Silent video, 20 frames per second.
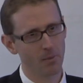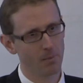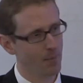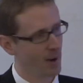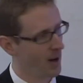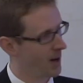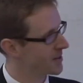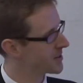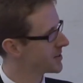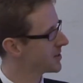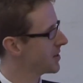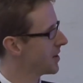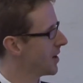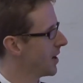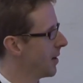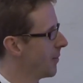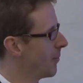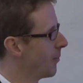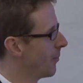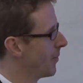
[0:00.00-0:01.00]
but
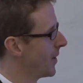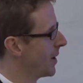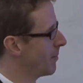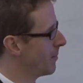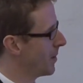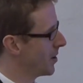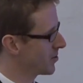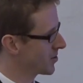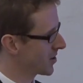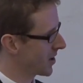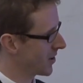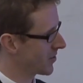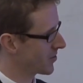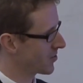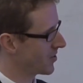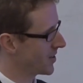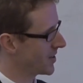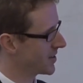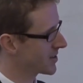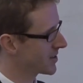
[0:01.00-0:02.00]
um, in most
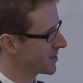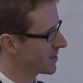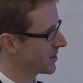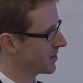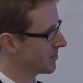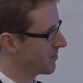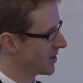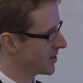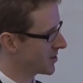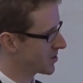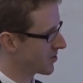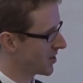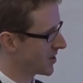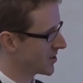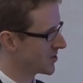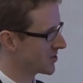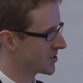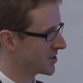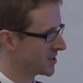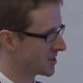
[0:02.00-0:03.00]
countries, the
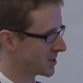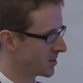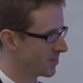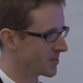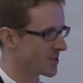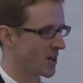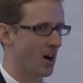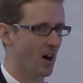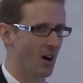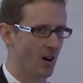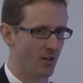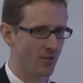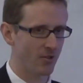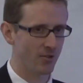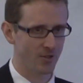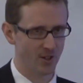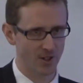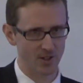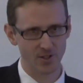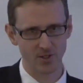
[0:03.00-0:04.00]
registration systems are
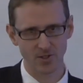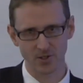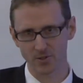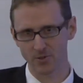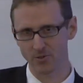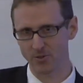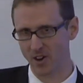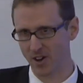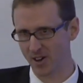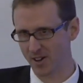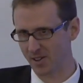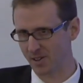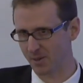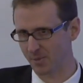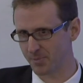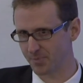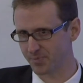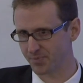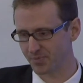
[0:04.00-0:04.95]
first to file,